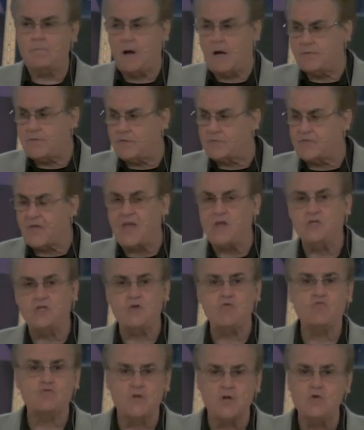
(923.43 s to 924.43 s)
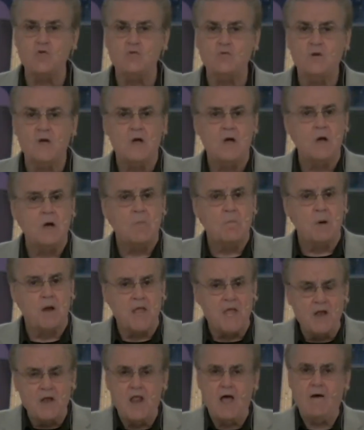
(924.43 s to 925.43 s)
by the things you do,
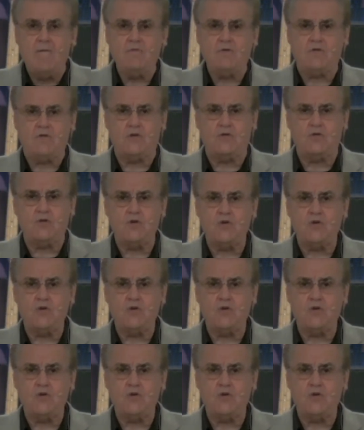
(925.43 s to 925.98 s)
but He loves you.